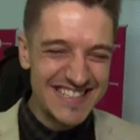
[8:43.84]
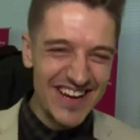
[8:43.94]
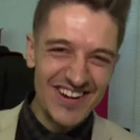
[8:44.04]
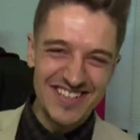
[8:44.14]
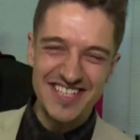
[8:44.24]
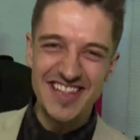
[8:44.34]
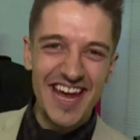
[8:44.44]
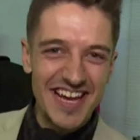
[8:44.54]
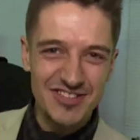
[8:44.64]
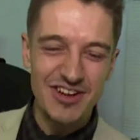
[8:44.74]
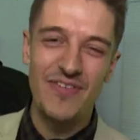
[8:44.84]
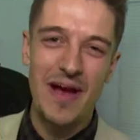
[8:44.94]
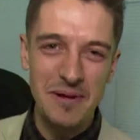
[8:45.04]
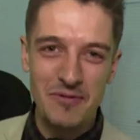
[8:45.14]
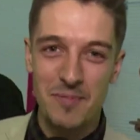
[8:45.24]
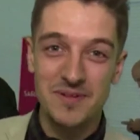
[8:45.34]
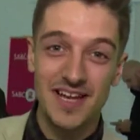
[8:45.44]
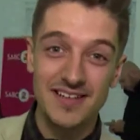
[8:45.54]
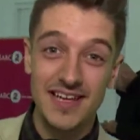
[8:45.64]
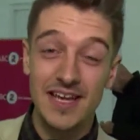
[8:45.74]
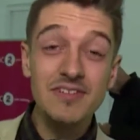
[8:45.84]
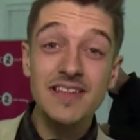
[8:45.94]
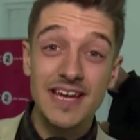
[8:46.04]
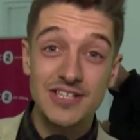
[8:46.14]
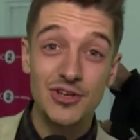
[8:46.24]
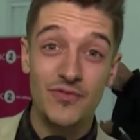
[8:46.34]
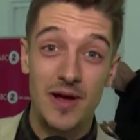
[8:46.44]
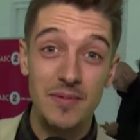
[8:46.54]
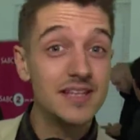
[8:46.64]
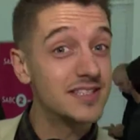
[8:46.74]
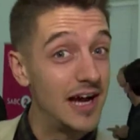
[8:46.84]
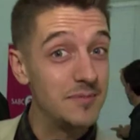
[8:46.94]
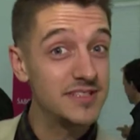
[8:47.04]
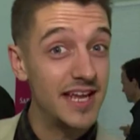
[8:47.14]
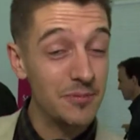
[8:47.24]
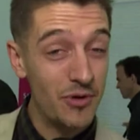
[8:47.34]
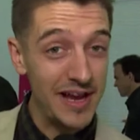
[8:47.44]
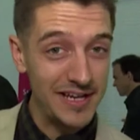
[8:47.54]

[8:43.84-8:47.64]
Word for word: It's so good to see the S three family representing, giving the S two family a time to take a